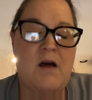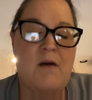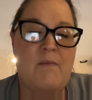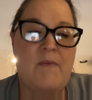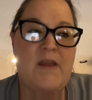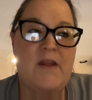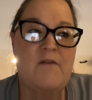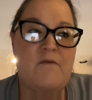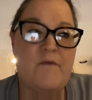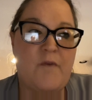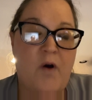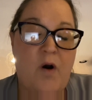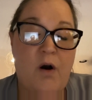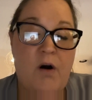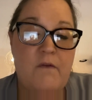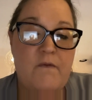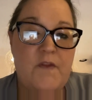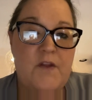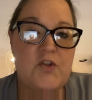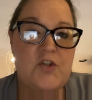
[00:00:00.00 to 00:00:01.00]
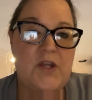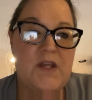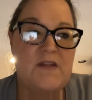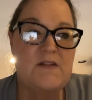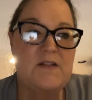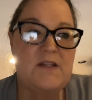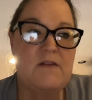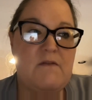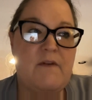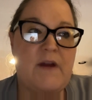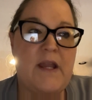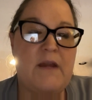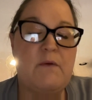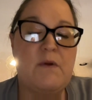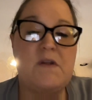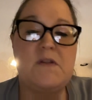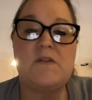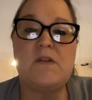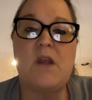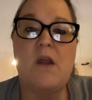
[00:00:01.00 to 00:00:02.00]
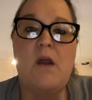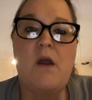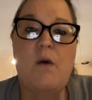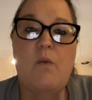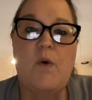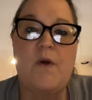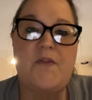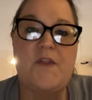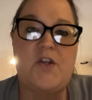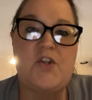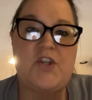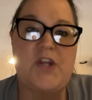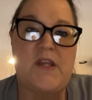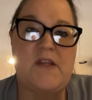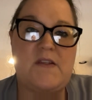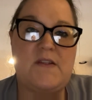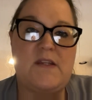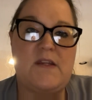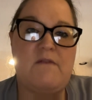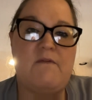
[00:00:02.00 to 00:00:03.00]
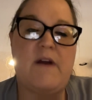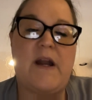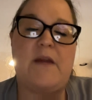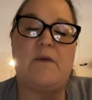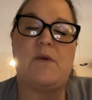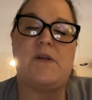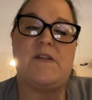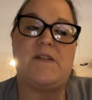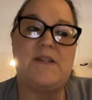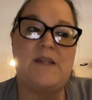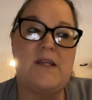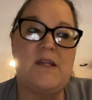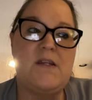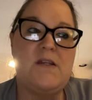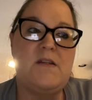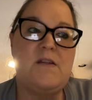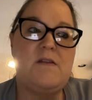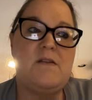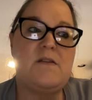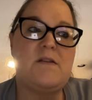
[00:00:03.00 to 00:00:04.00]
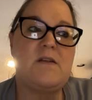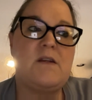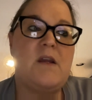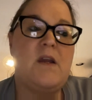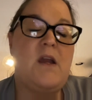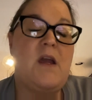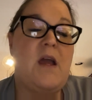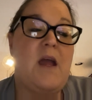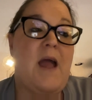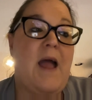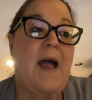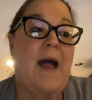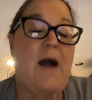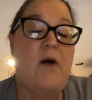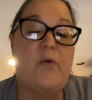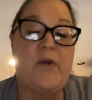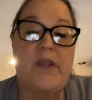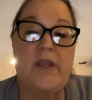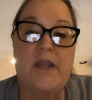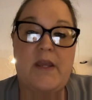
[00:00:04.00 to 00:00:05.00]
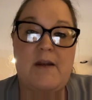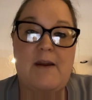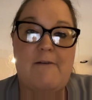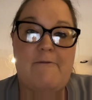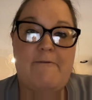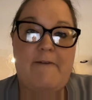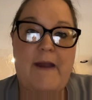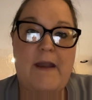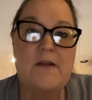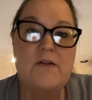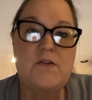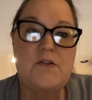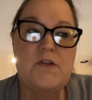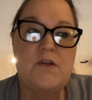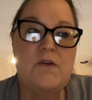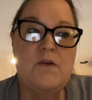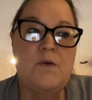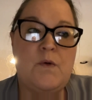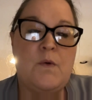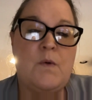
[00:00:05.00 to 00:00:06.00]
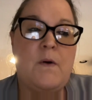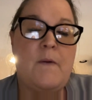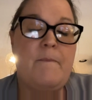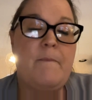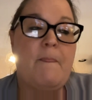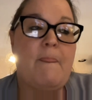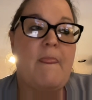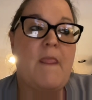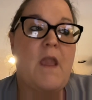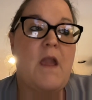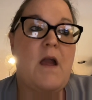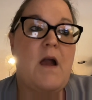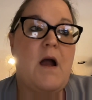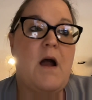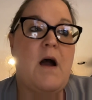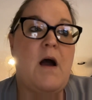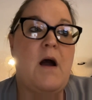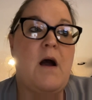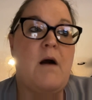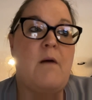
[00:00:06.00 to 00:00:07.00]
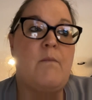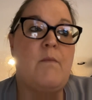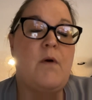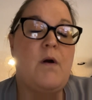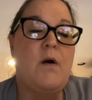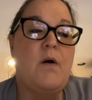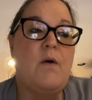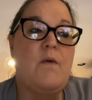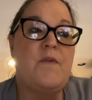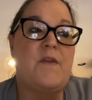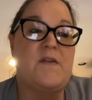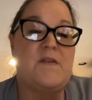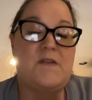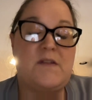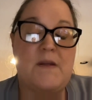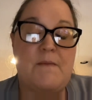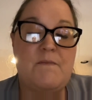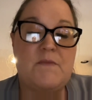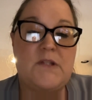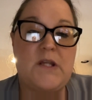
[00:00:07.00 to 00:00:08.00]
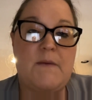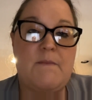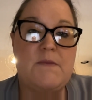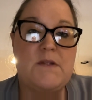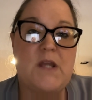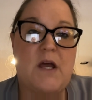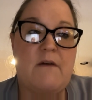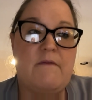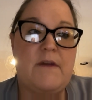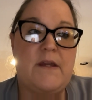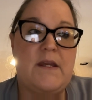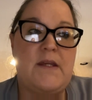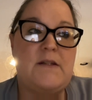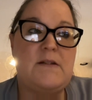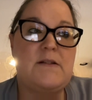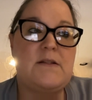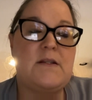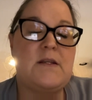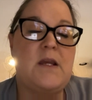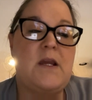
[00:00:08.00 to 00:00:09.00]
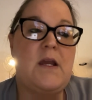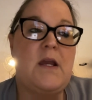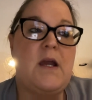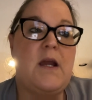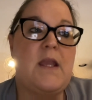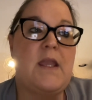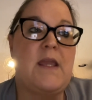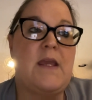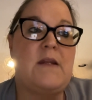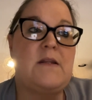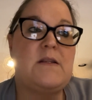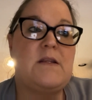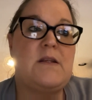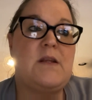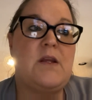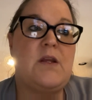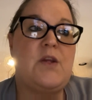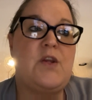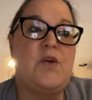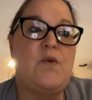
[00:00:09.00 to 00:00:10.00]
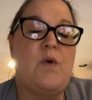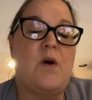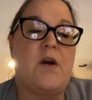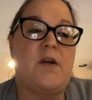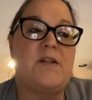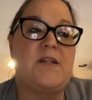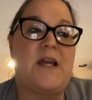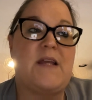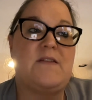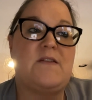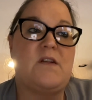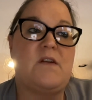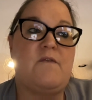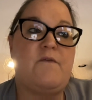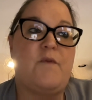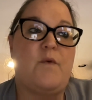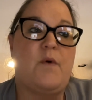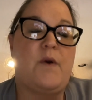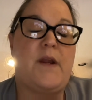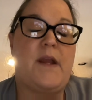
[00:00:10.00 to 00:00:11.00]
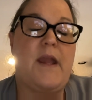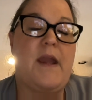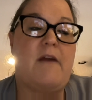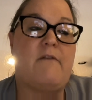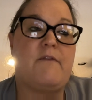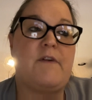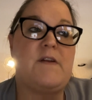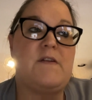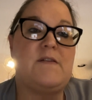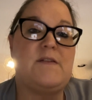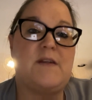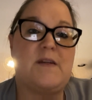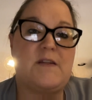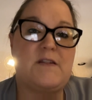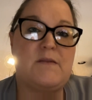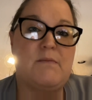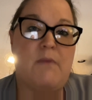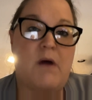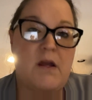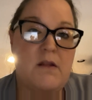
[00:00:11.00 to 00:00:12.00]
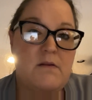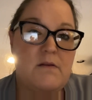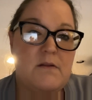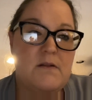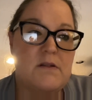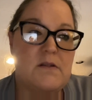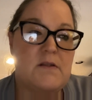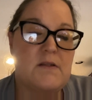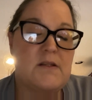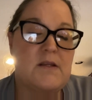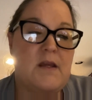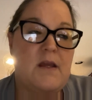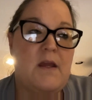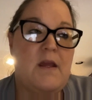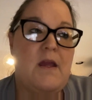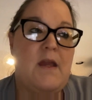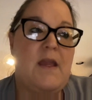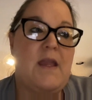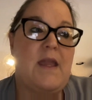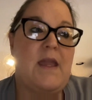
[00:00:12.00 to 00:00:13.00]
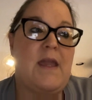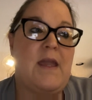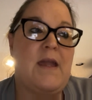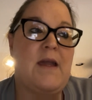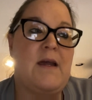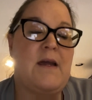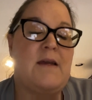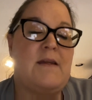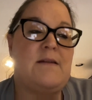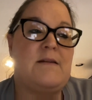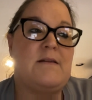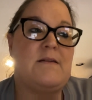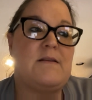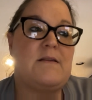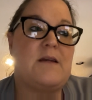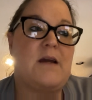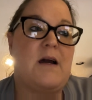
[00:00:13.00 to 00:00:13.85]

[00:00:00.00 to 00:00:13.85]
involve the JC virus, what the JC virus is, how it can affect you, the symptoms of it. You are tested for it every 6 months, and